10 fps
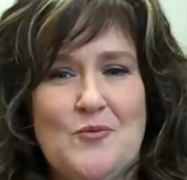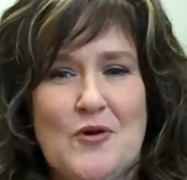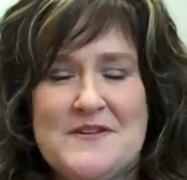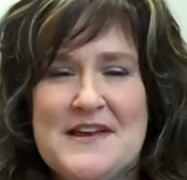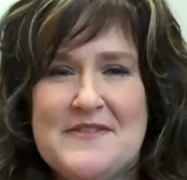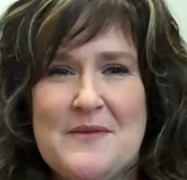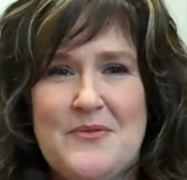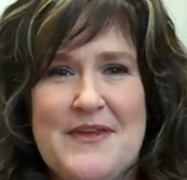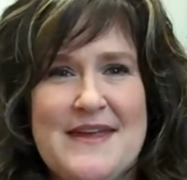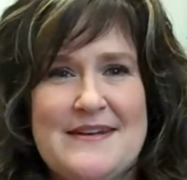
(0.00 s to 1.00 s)
worked out that
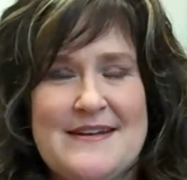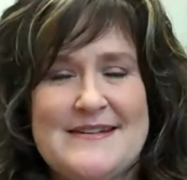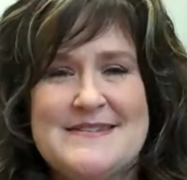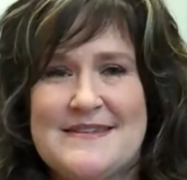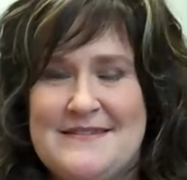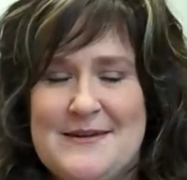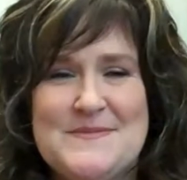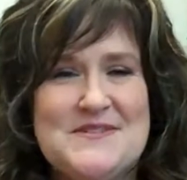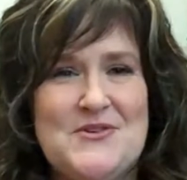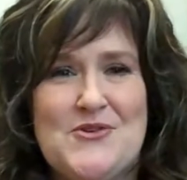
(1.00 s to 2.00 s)
plan, and I said, yep,
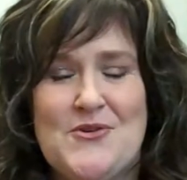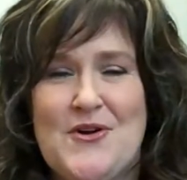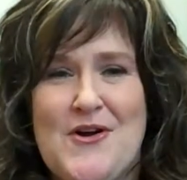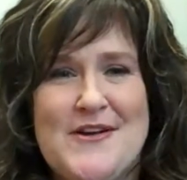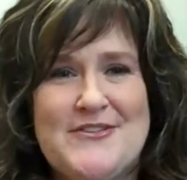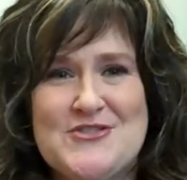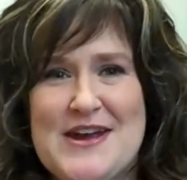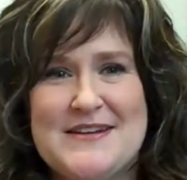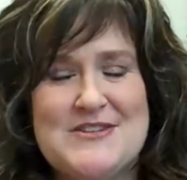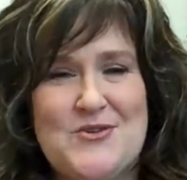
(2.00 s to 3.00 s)
so you're on
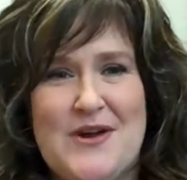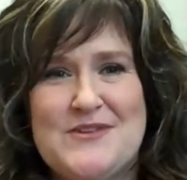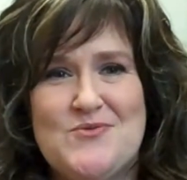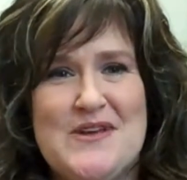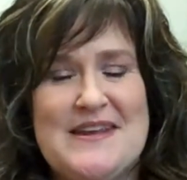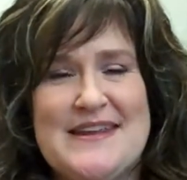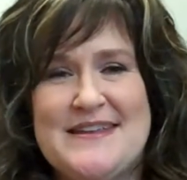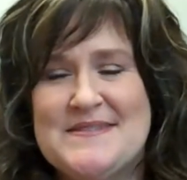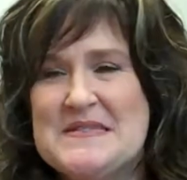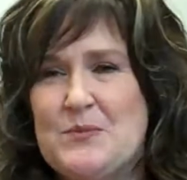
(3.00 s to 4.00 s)
track to graduate
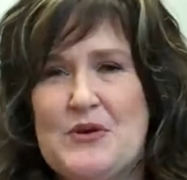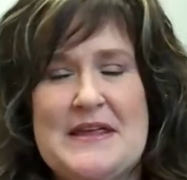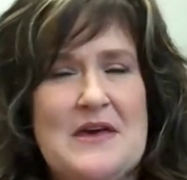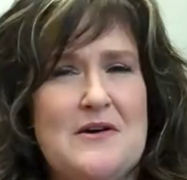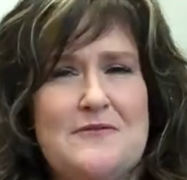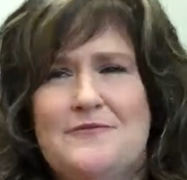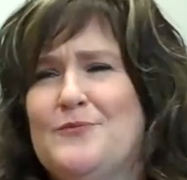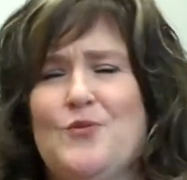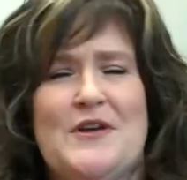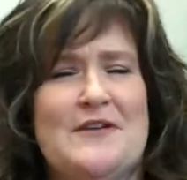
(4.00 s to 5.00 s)
in spring of
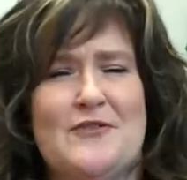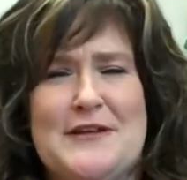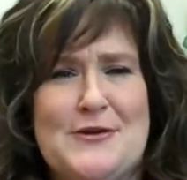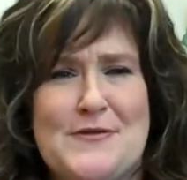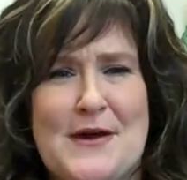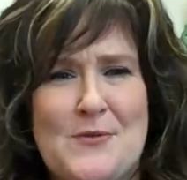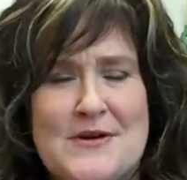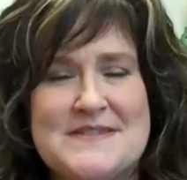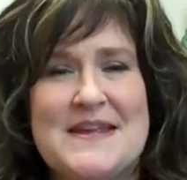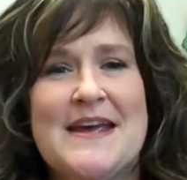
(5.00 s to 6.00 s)
whatever year that
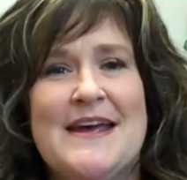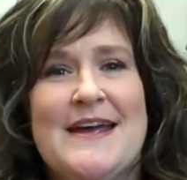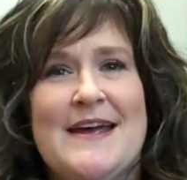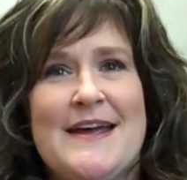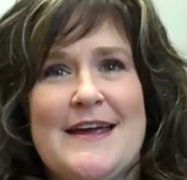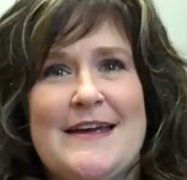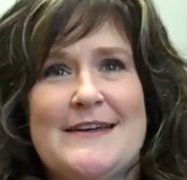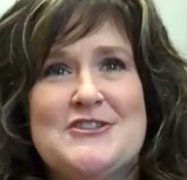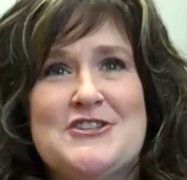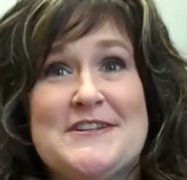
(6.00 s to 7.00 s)
was,
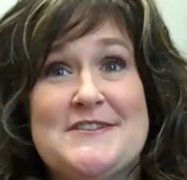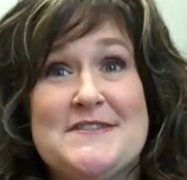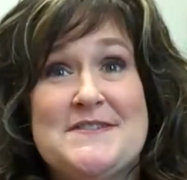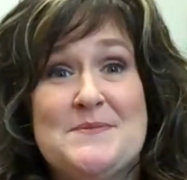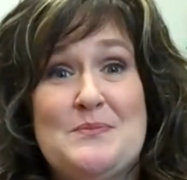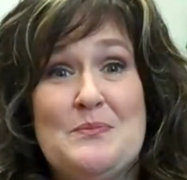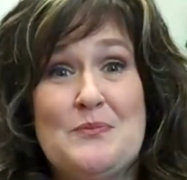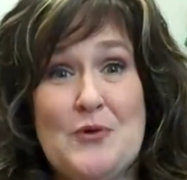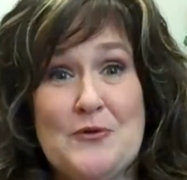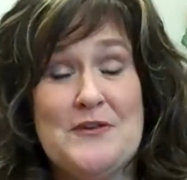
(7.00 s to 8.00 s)
she just
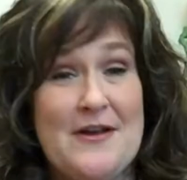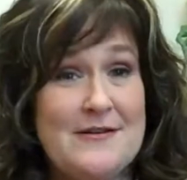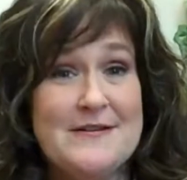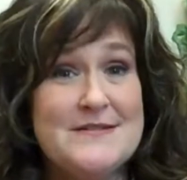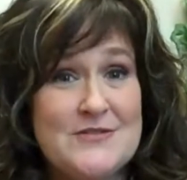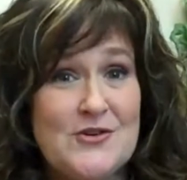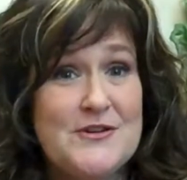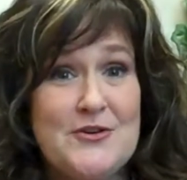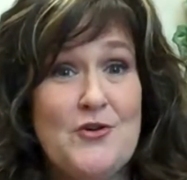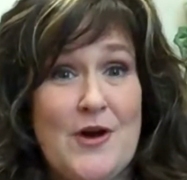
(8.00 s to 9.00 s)
broke down and
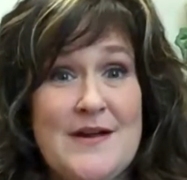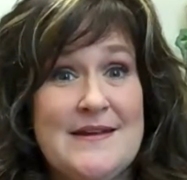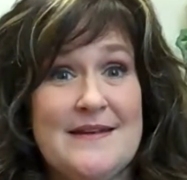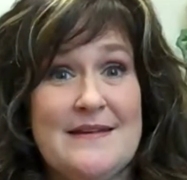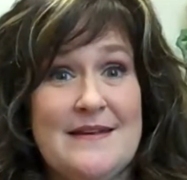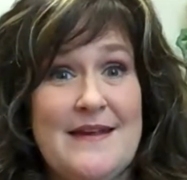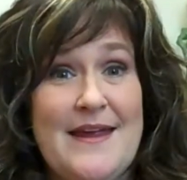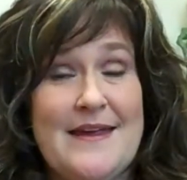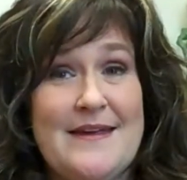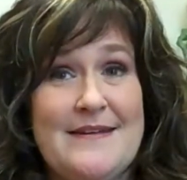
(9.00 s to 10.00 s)
started crying.
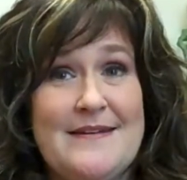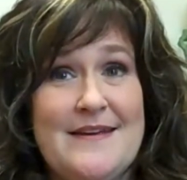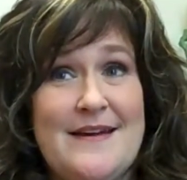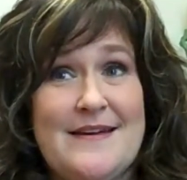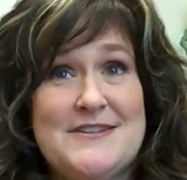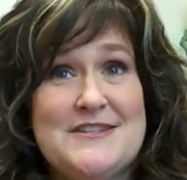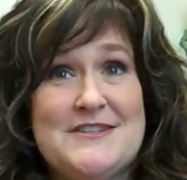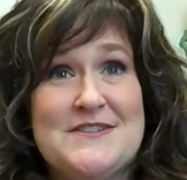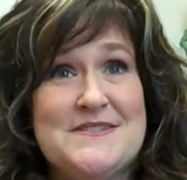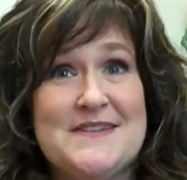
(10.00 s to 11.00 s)
And she
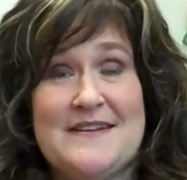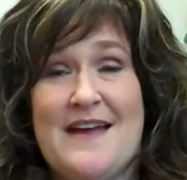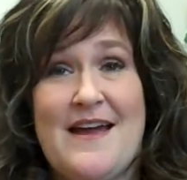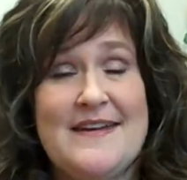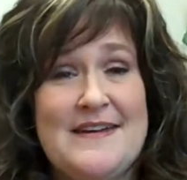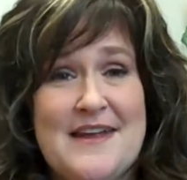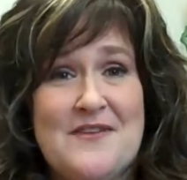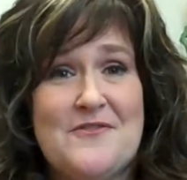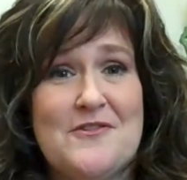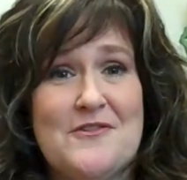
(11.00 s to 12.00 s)
just said, I
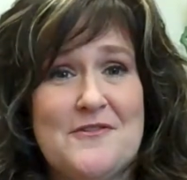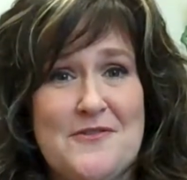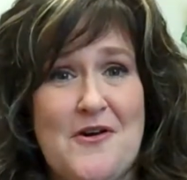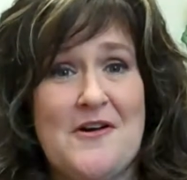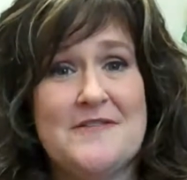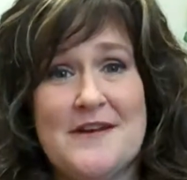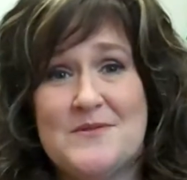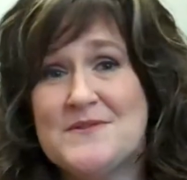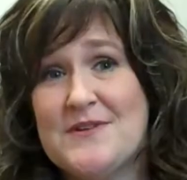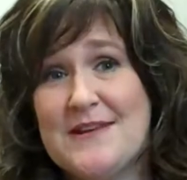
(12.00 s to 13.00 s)
never thought that I
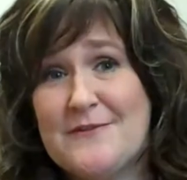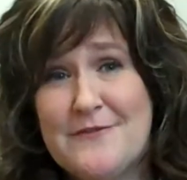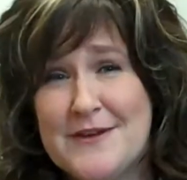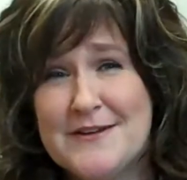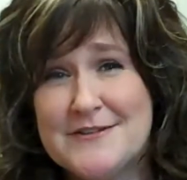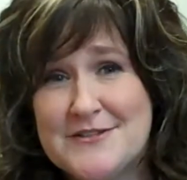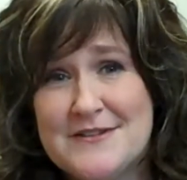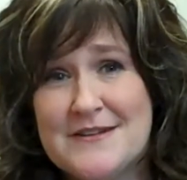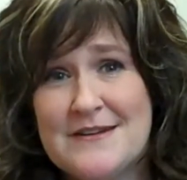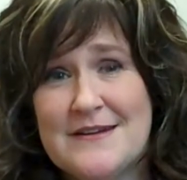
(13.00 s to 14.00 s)
was going to get finished.